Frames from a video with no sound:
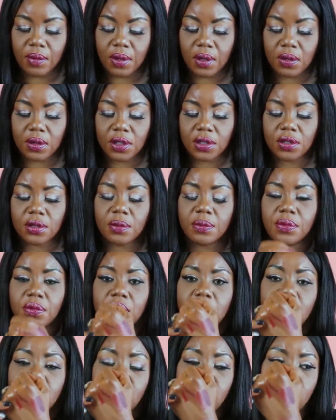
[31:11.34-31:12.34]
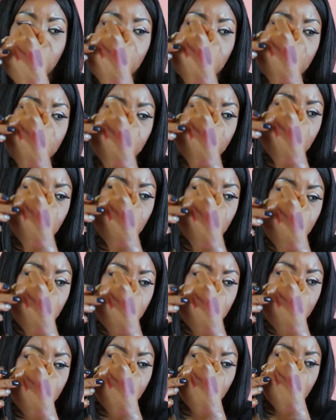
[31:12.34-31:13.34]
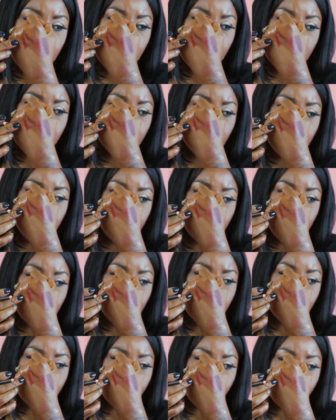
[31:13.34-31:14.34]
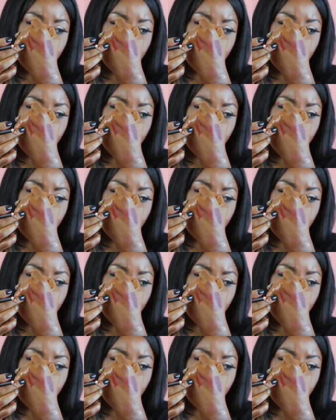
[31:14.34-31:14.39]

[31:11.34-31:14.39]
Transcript: Oh, that's a pretty rust looking red right there.